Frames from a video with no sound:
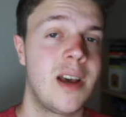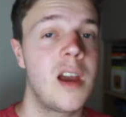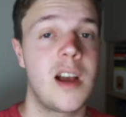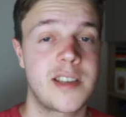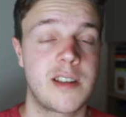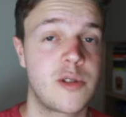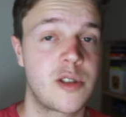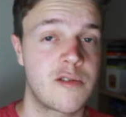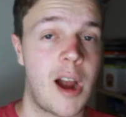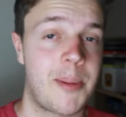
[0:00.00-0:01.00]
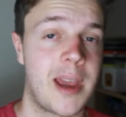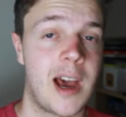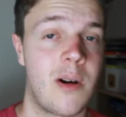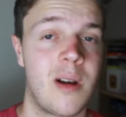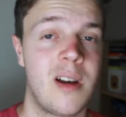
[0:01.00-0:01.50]
are still scrapping it
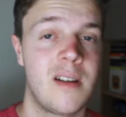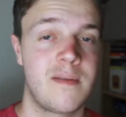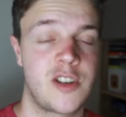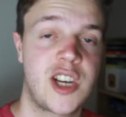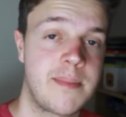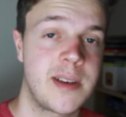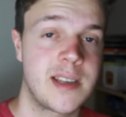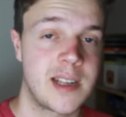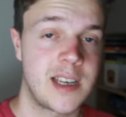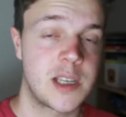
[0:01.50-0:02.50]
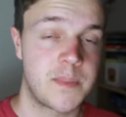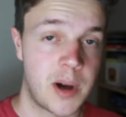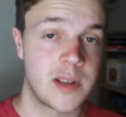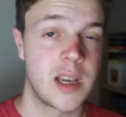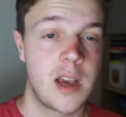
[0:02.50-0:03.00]
out for Champions League
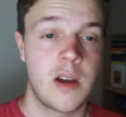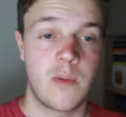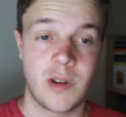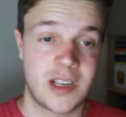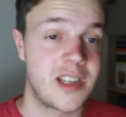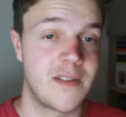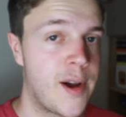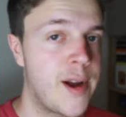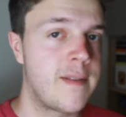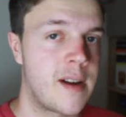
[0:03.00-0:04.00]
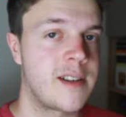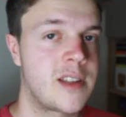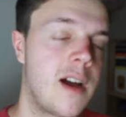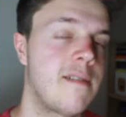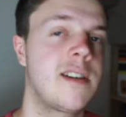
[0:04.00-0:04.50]
spots, which is a very, very
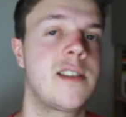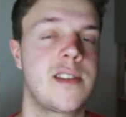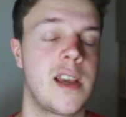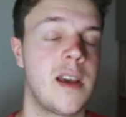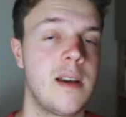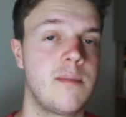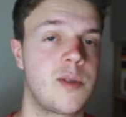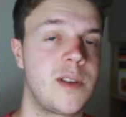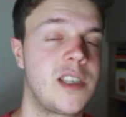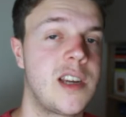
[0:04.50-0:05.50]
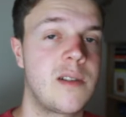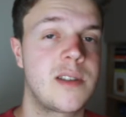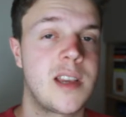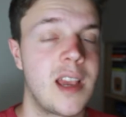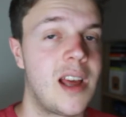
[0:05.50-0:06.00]
tight race this year between
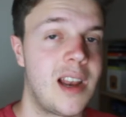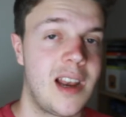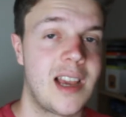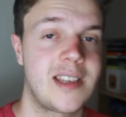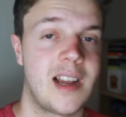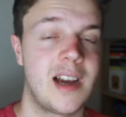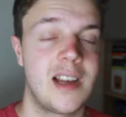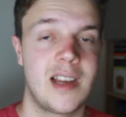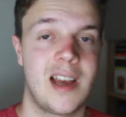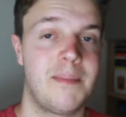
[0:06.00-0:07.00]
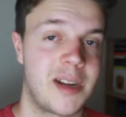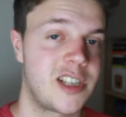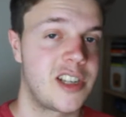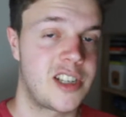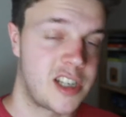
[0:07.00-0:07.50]
Chelsea, Leicester and
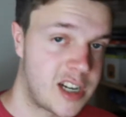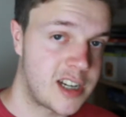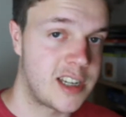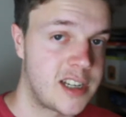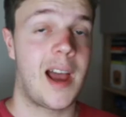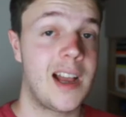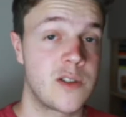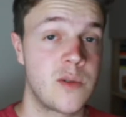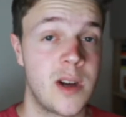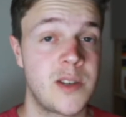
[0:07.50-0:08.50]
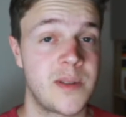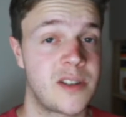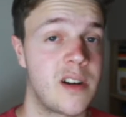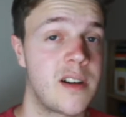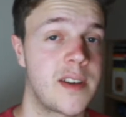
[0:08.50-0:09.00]
Manchester United. As always with
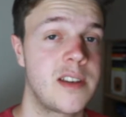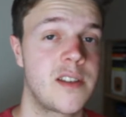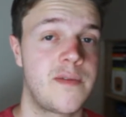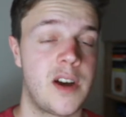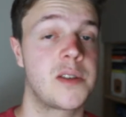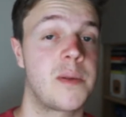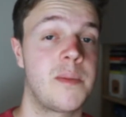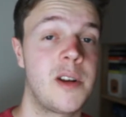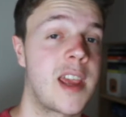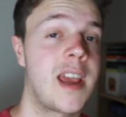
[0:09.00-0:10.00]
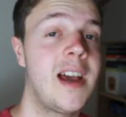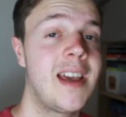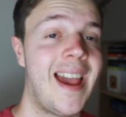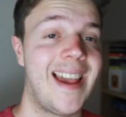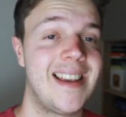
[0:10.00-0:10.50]
DraftKings, the first one we're looking at
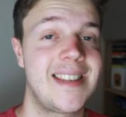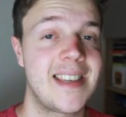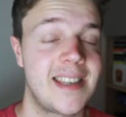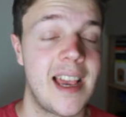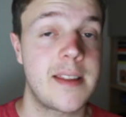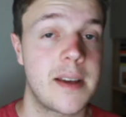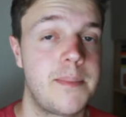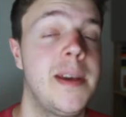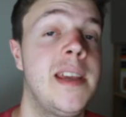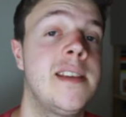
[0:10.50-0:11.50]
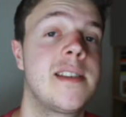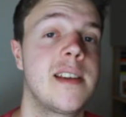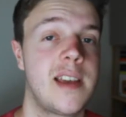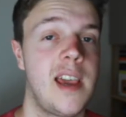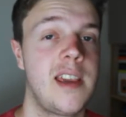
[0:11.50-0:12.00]
is the set piece
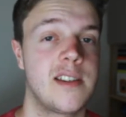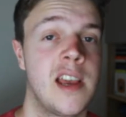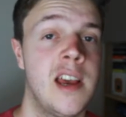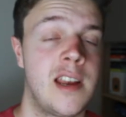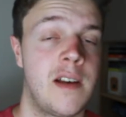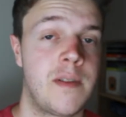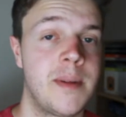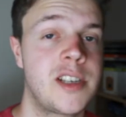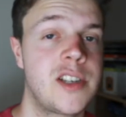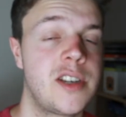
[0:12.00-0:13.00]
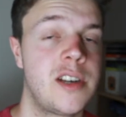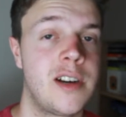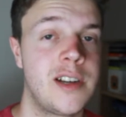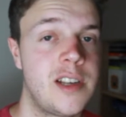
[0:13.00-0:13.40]
takers. Now for Manchester United,